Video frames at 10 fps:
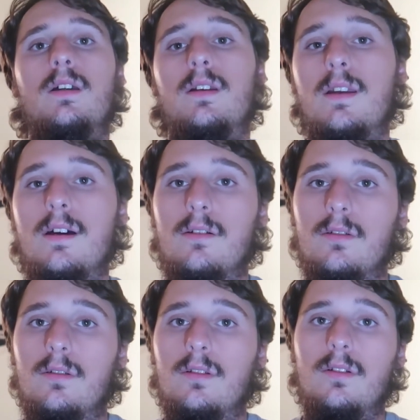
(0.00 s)
Now,
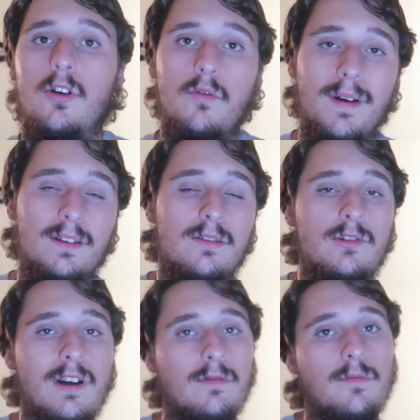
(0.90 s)
going back to the
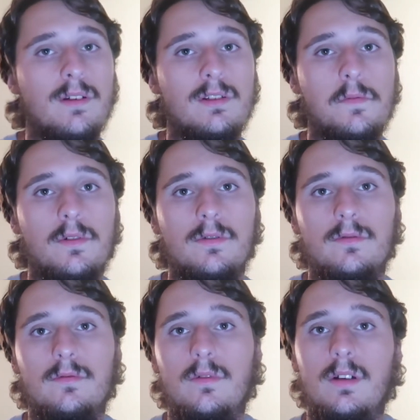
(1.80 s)
travel baseball,
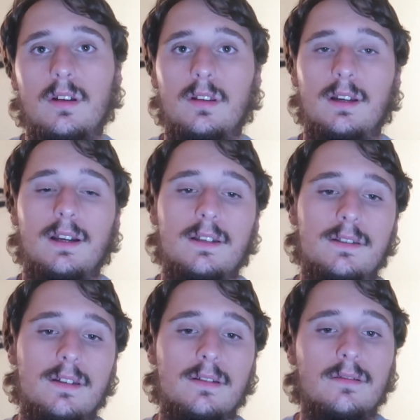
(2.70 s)
like I
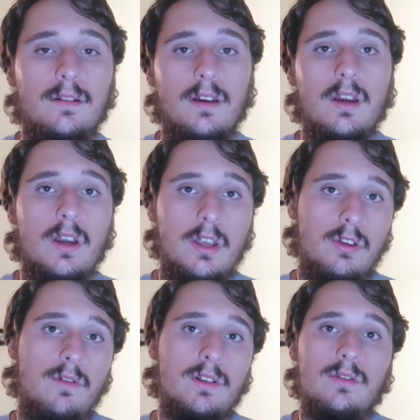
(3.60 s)
said,
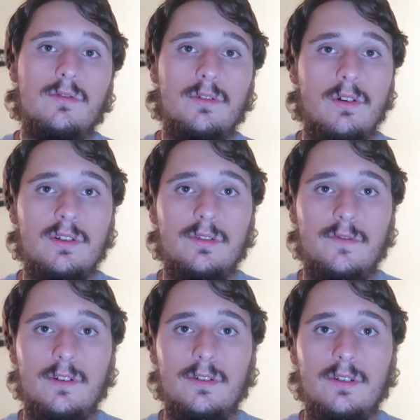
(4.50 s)
you answer those questions
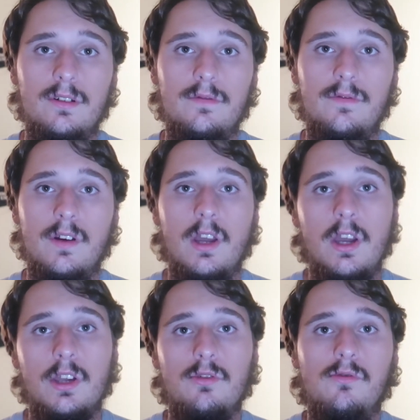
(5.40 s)
for yourself,
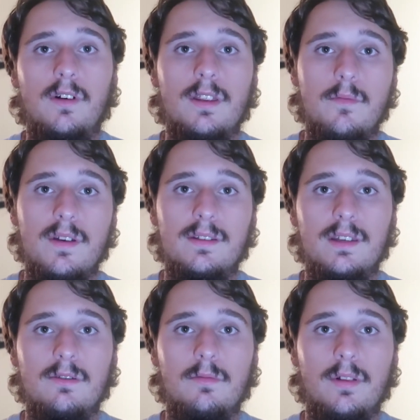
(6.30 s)
you will find the best
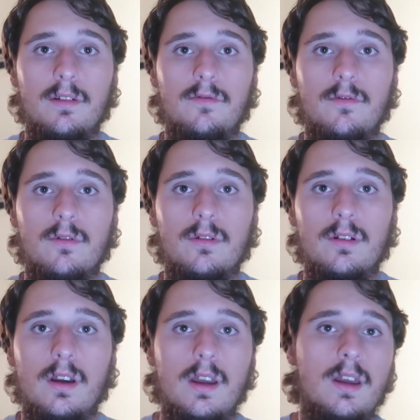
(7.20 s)
team to play for
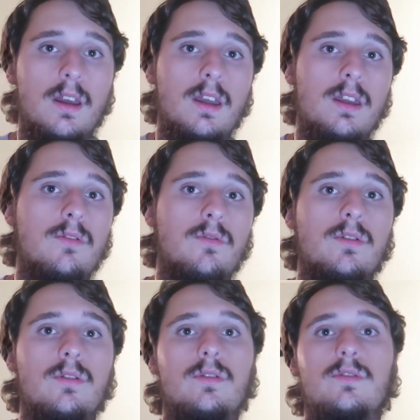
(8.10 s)
in
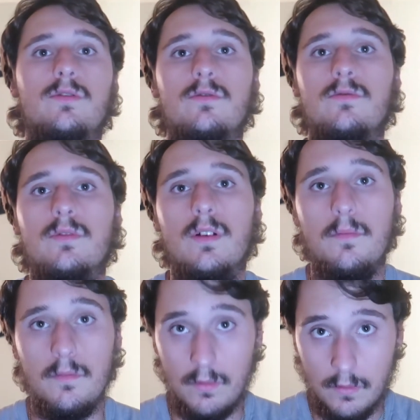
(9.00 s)
order to
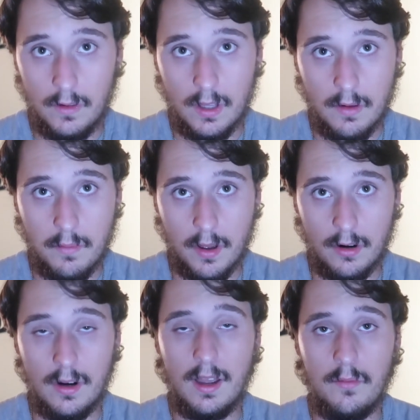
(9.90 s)
get
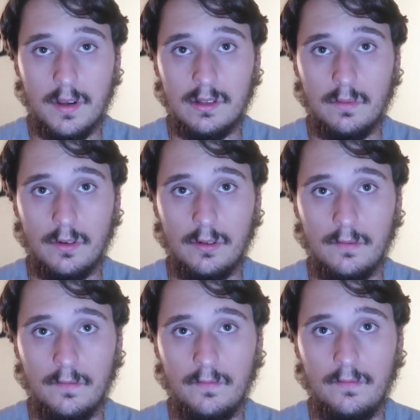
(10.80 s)
better at baseball.
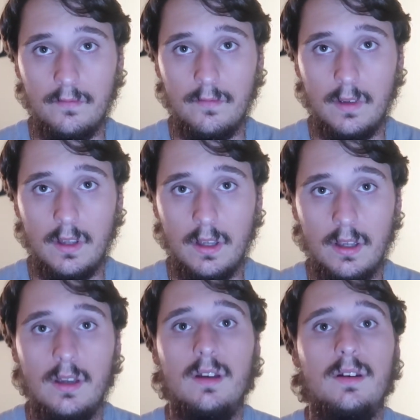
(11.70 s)

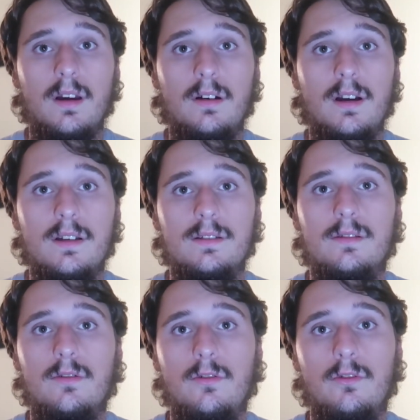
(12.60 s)
Now guys,
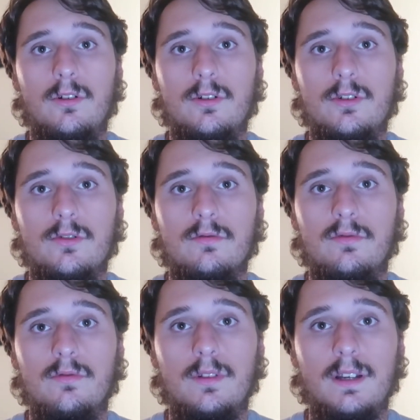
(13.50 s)
the cold hard truth,
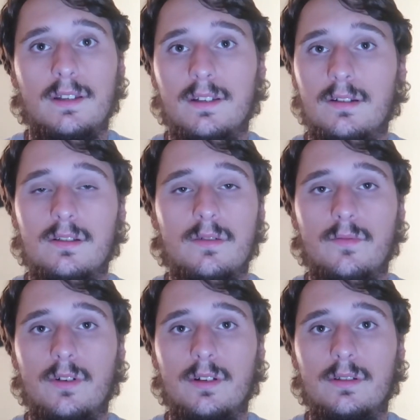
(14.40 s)
like I said, to
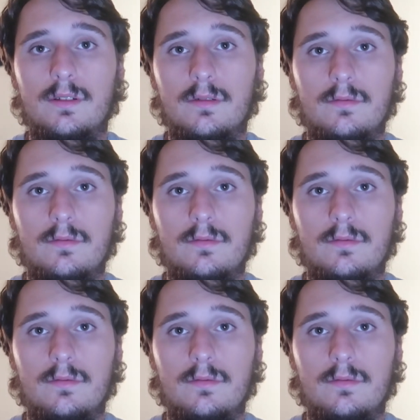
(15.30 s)
summarize,